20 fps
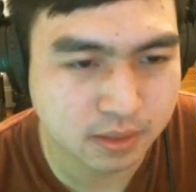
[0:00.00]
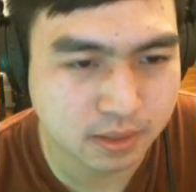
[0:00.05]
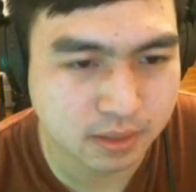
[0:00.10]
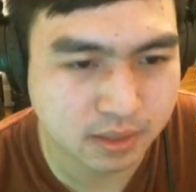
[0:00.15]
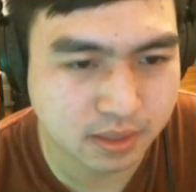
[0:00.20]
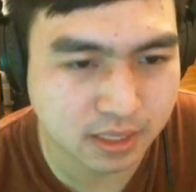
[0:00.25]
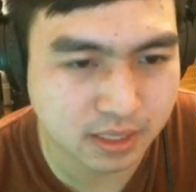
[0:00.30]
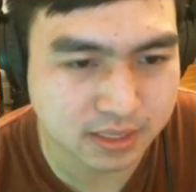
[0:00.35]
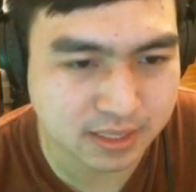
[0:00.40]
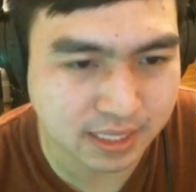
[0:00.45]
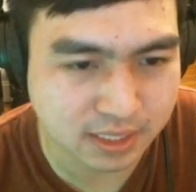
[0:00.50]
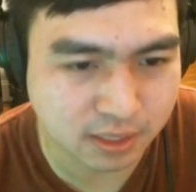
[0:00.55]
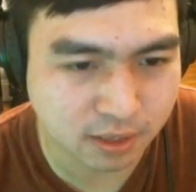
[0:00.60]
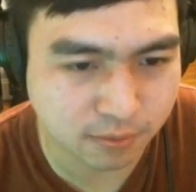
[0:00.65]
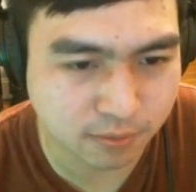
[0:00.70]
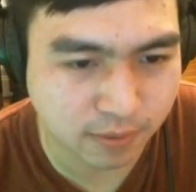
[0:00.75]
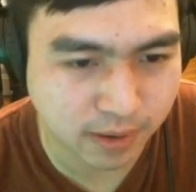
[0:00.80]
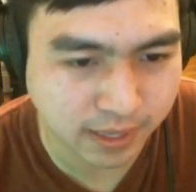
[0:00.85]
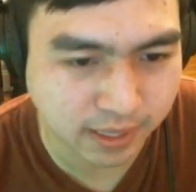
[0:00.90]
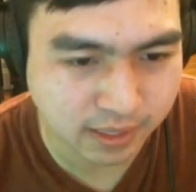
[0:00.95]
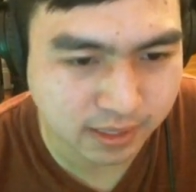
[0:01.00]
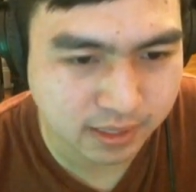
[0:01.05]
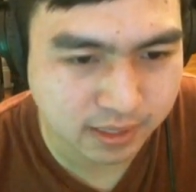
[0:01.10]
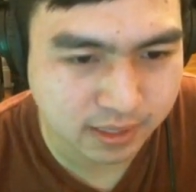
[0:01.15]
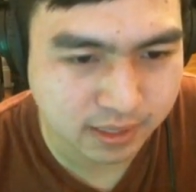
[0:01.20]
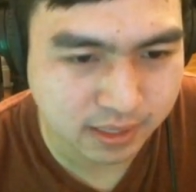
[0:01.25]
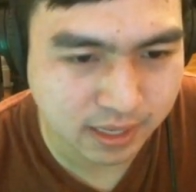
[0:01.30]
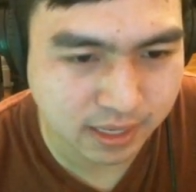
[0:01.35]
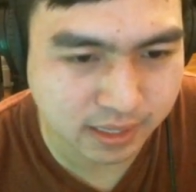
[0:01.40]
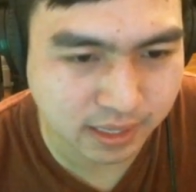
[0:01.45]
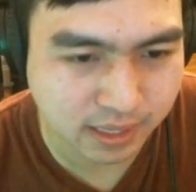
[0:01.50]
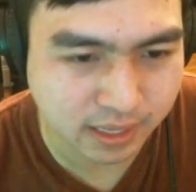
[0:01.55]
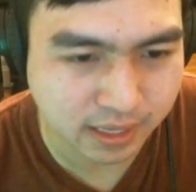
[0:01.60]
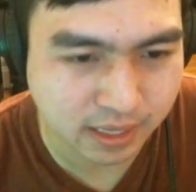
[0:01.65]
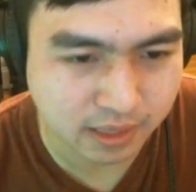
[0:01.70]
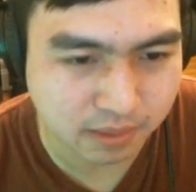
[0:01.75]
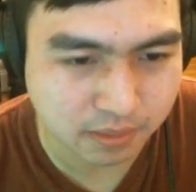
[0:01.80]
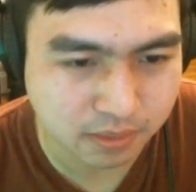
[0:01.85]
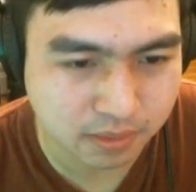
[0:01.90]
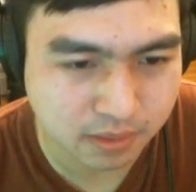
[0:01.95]
this ends on the right, and then I
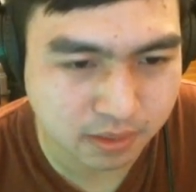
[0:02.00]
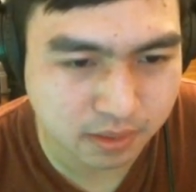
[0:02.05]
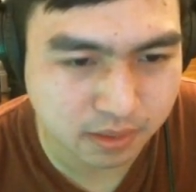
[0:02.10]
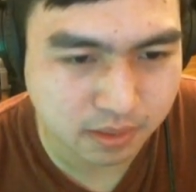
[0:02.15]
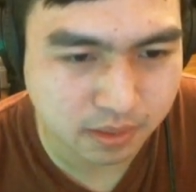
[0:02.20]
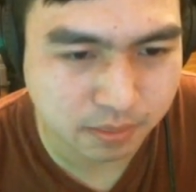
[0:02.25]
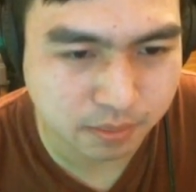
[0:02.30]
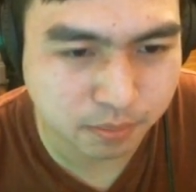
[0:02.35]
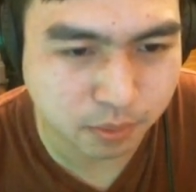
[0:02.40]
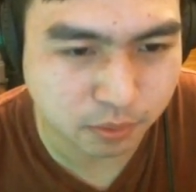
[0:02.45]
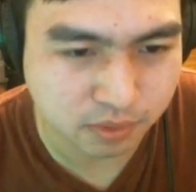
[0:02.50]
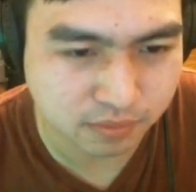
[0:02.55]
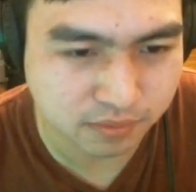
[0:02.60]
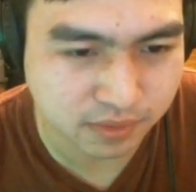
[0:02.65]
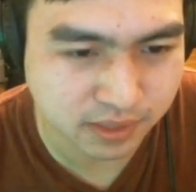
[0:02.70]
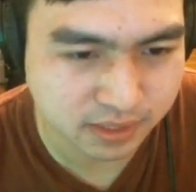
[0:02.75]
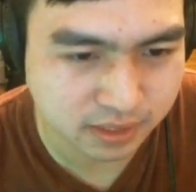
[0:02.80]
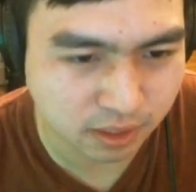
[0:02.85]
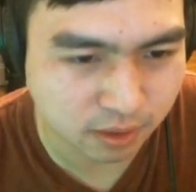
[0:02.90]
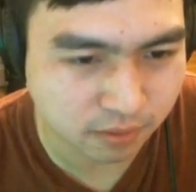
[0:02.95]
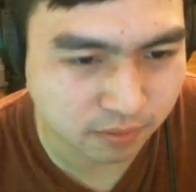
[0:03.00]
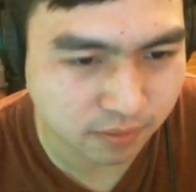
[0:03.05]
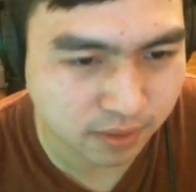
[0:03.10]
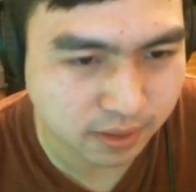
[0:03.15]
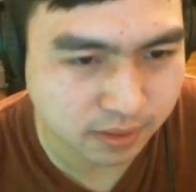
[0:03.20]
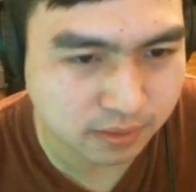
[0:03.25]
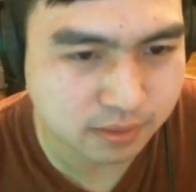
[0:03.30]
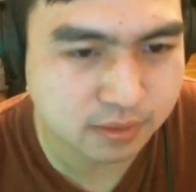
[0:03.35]
hit both of these on the right.